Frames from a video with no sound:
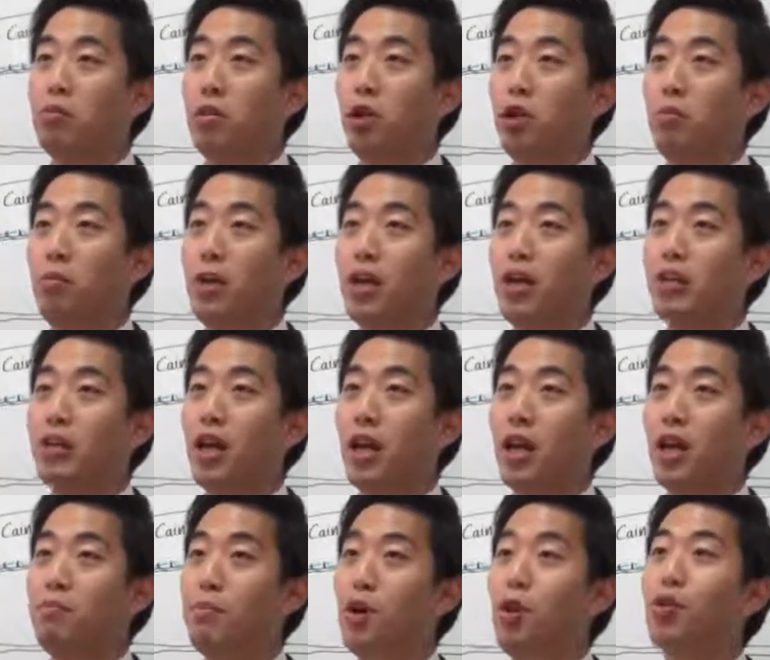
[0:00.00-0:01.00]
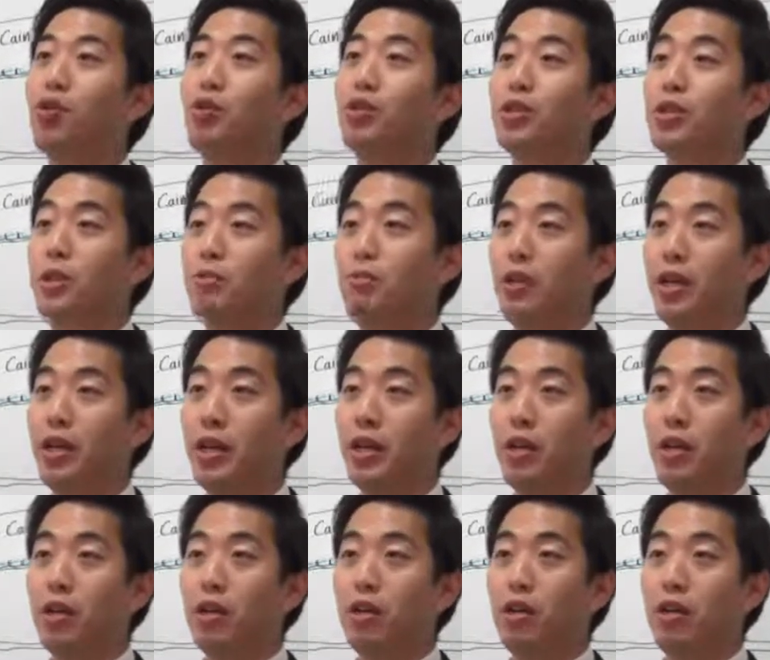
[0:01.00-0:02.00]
So, because I murdered somebody.